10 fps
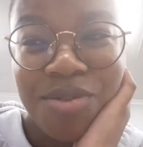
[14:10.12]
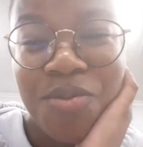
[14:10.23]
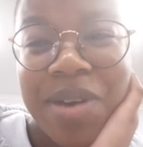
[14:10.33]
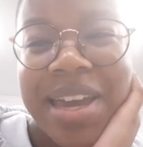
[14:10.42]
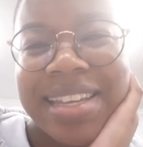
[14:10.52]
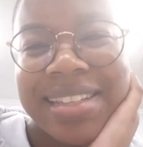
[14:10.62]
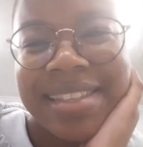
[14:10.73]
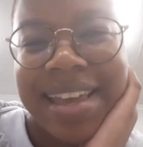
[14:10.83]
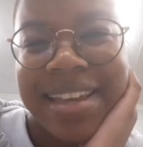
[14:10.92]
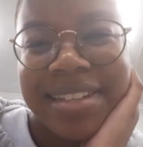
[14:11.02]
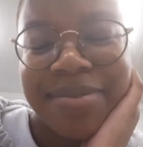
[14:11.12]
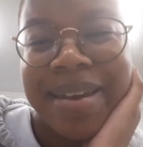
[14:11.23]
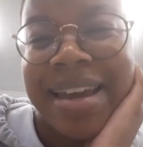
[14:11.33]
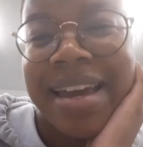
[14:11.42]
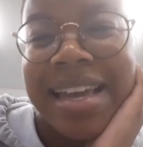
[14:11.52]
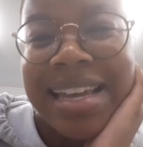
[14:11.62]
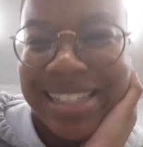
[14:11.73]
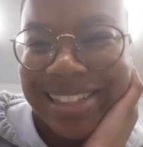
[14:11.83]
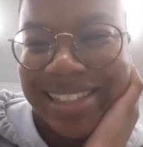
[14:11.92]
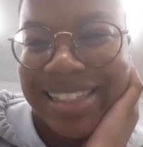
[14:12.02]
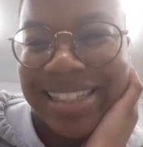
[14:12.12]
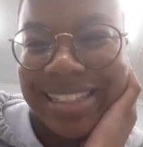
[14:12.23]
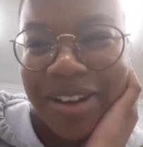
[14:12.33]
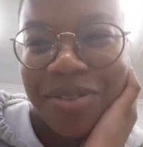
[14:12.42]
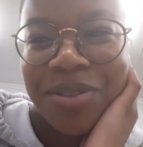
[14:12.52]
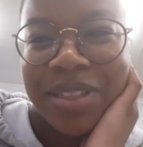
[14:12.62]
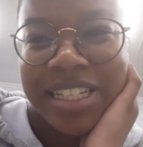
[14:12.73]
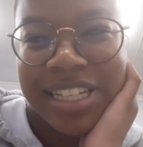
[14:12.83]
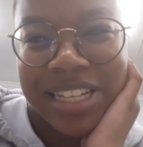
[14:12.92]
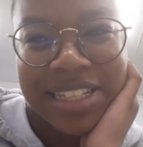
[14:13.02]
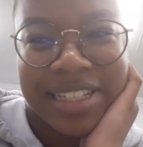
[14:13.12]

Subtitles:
We are inside, we are sitting down on the chairs,